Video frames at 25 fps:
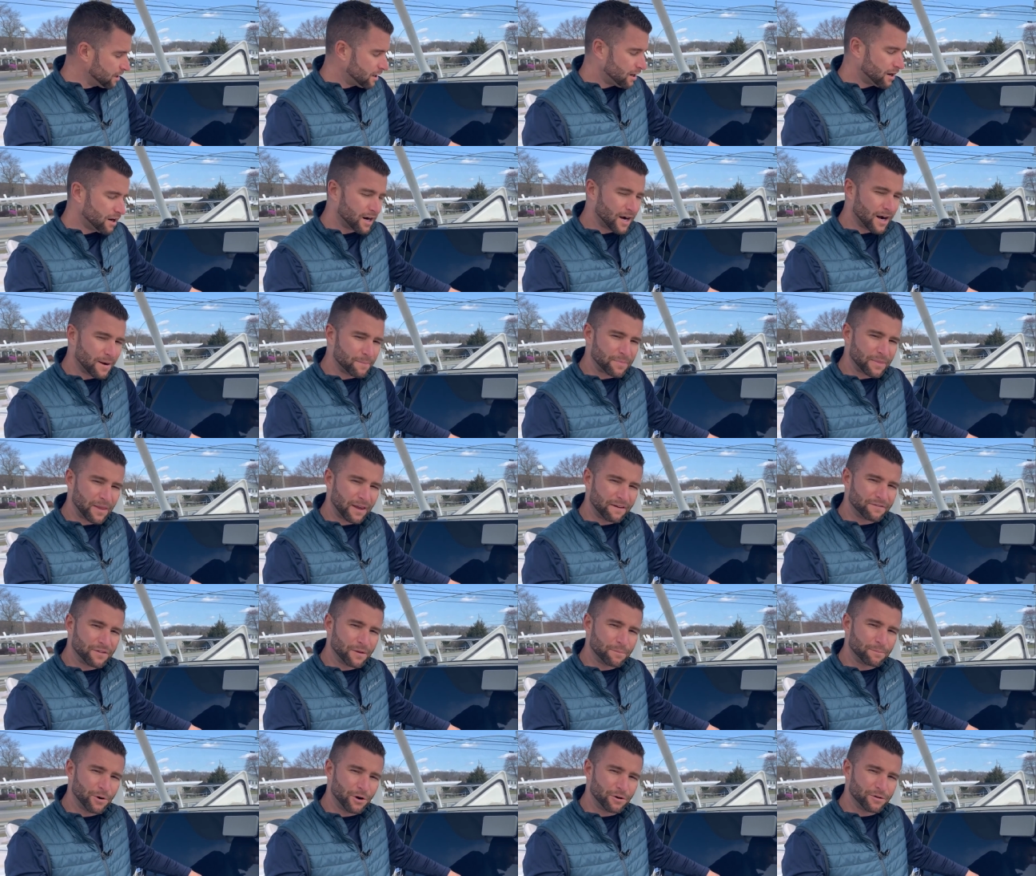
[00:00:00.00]
Um,
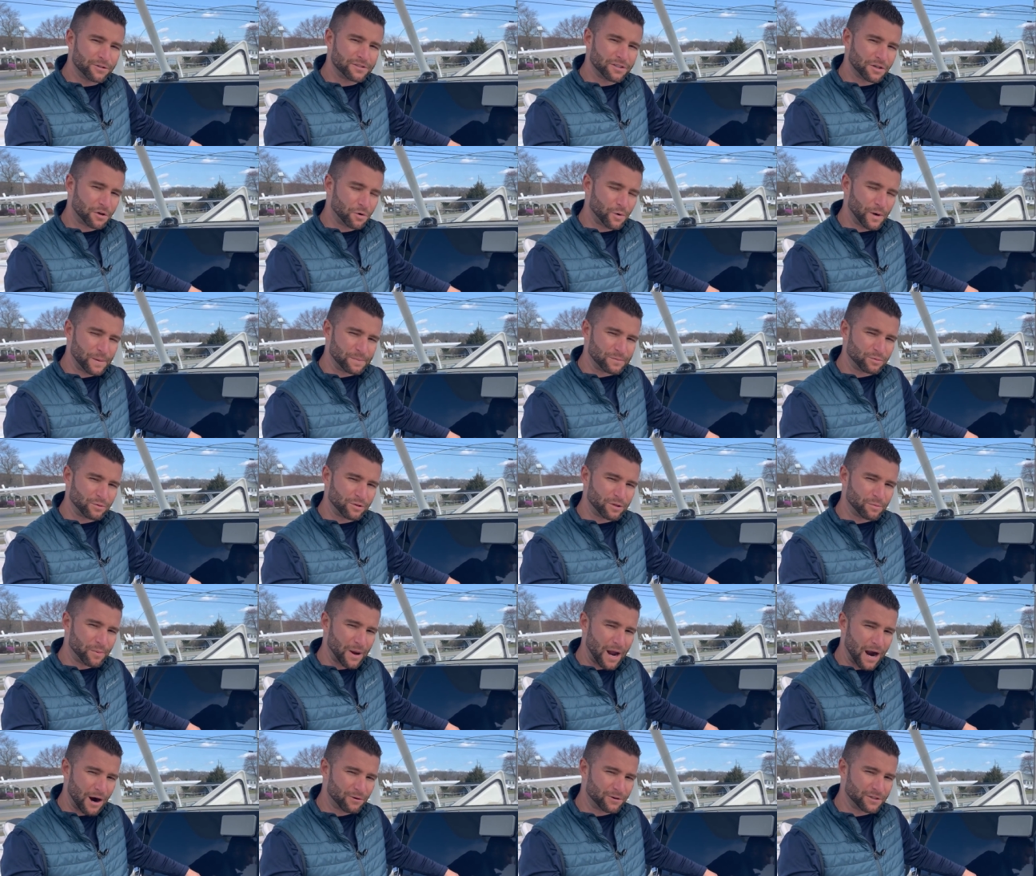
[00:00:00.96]
if the boat is equipped with the
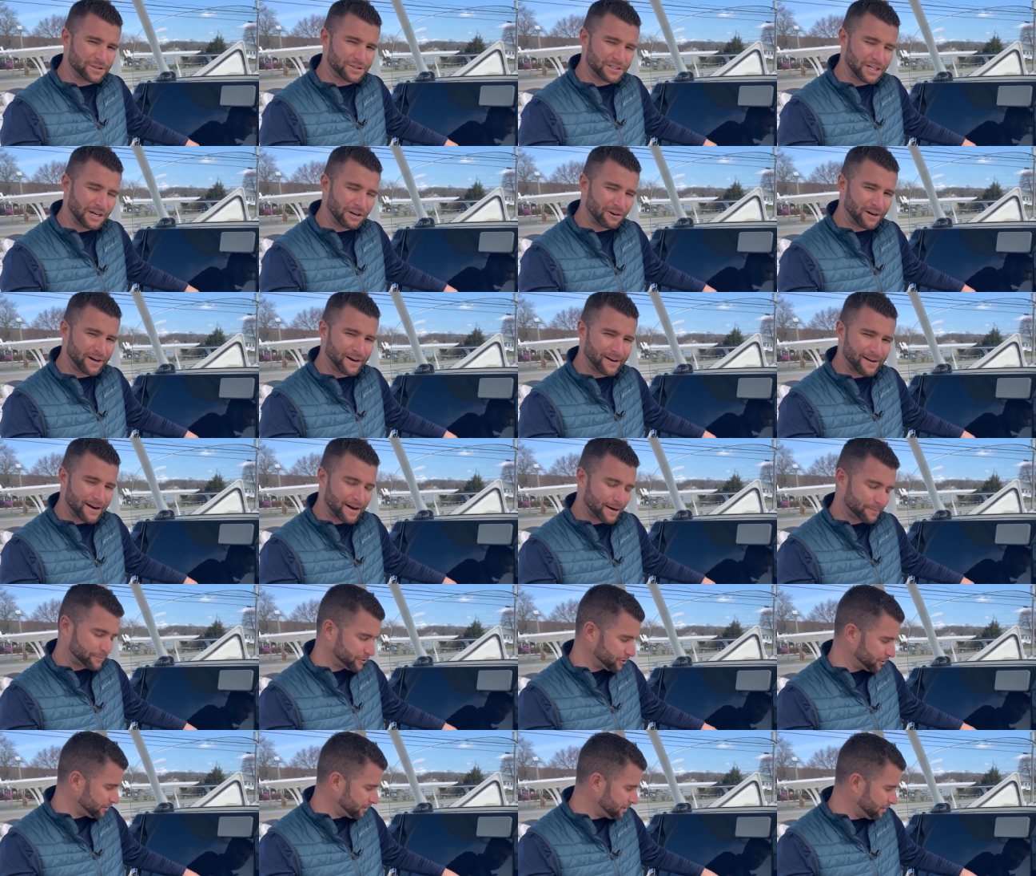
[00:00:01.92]
power steering
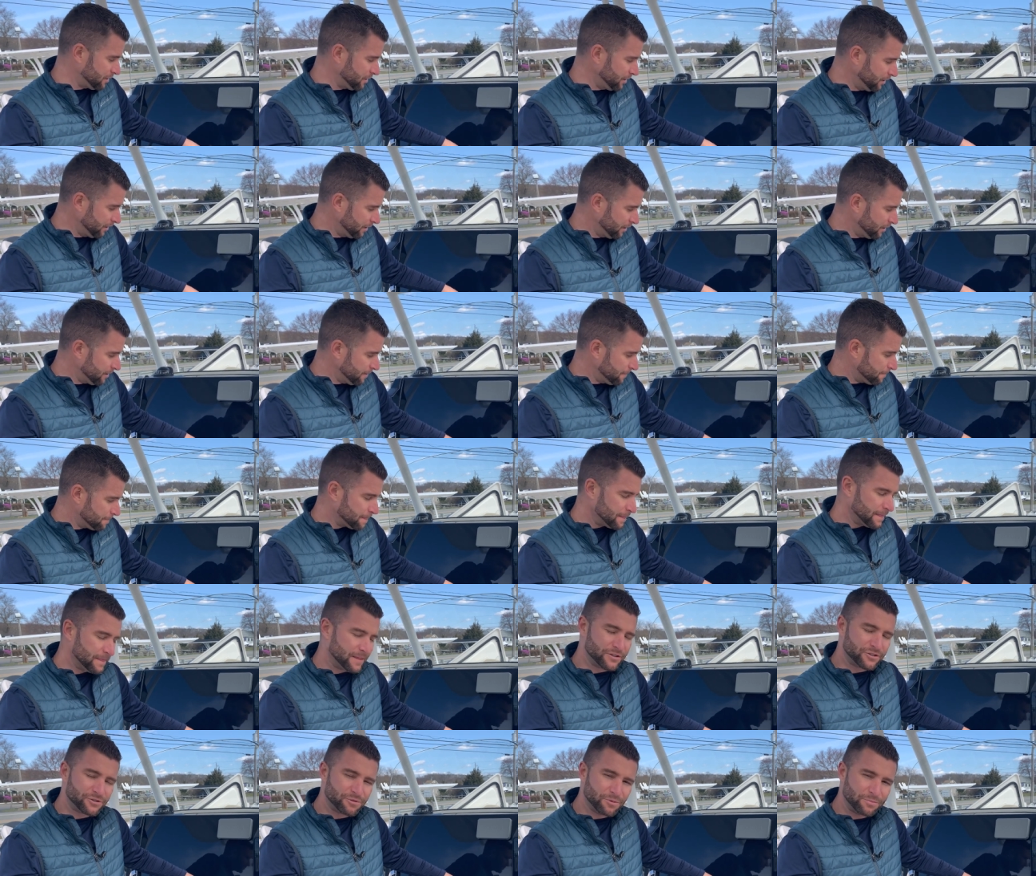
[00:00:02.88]
option,
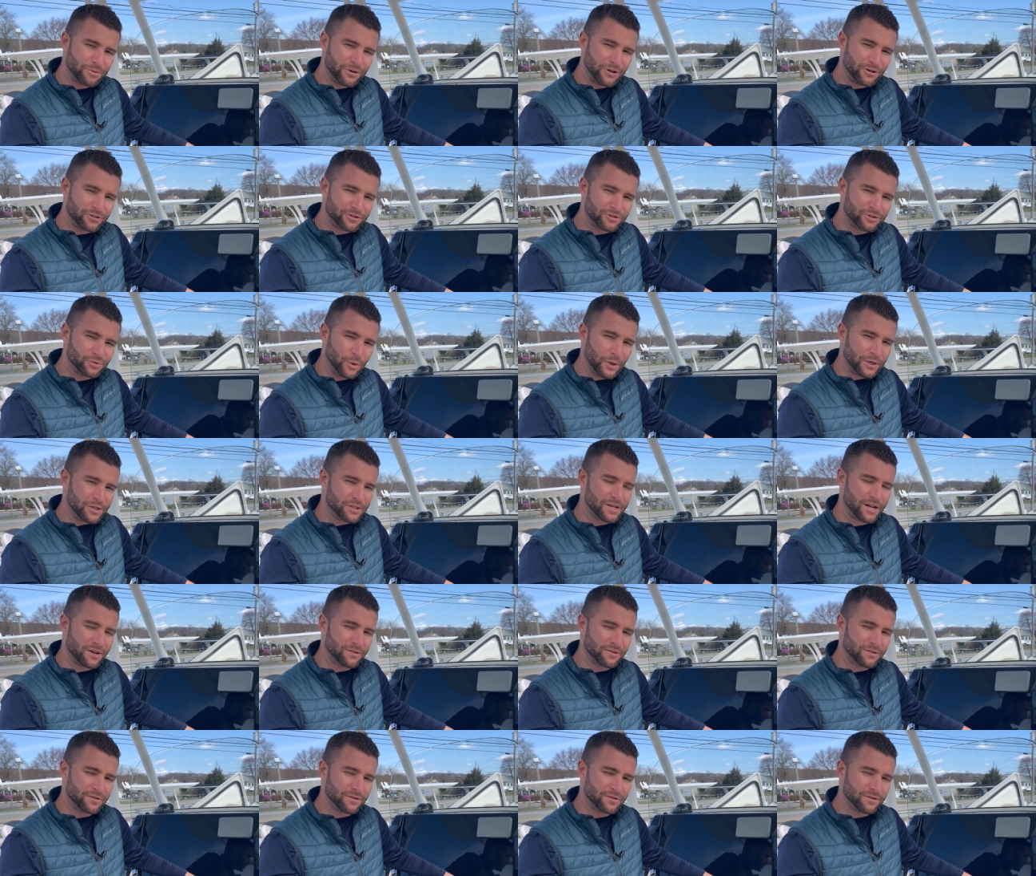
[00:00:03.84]
this would be your switch.